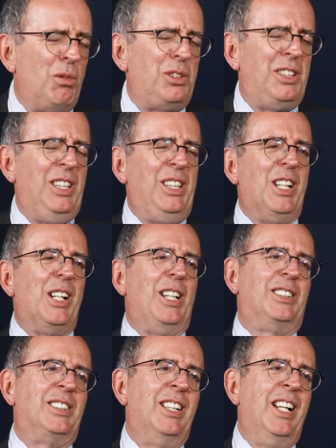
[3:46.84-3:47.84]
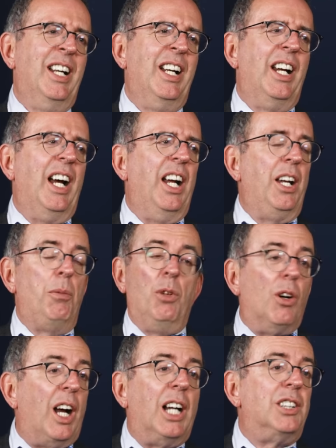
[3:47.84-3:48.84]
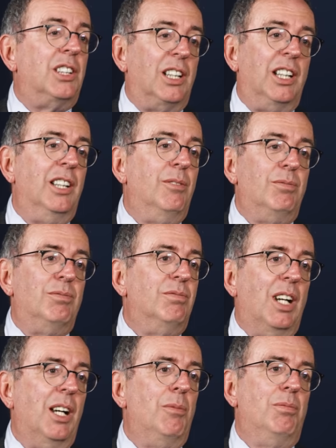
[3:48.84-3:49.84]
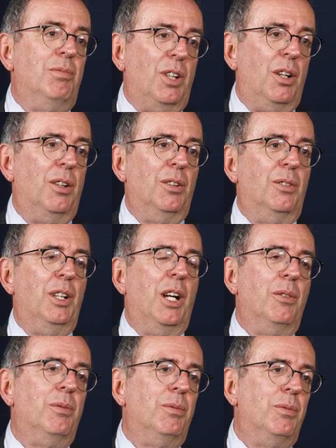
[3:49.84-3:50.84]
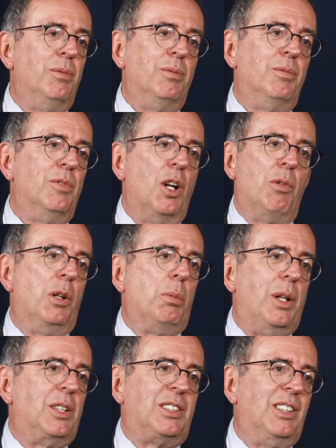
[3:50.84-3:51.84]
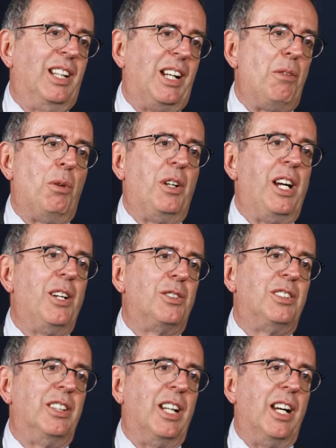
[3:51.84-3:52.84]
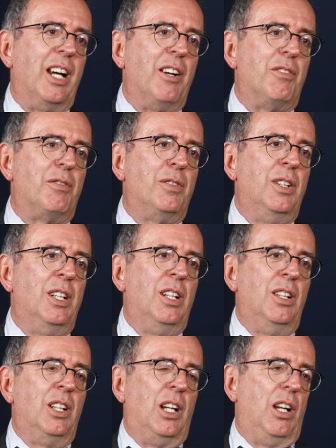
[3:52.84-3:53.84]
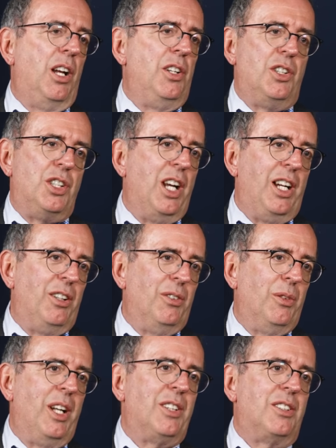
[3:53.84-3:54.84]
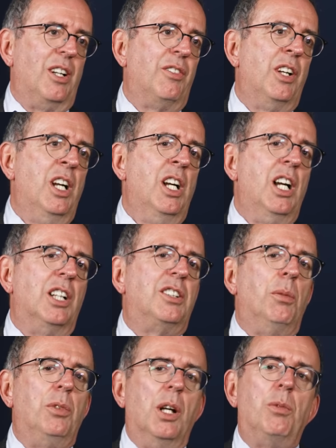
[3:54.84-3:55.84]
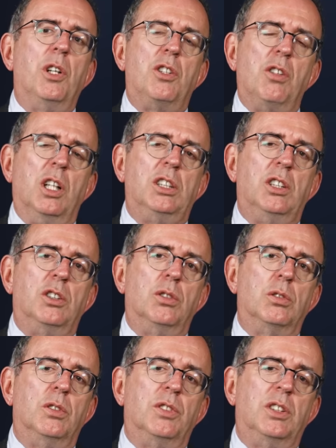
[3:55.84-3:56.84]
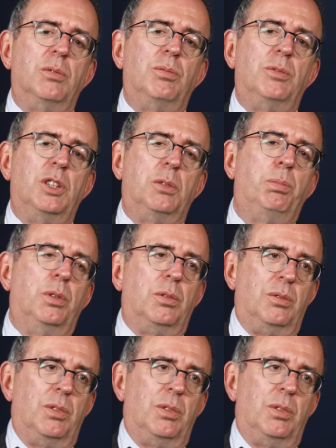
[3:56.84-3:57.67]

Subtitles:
wasn't he nice? And I'm not, actually. I'm, a real person like anybody else, and I have light and shade and all that stuff. And sometimes I try to sort of just put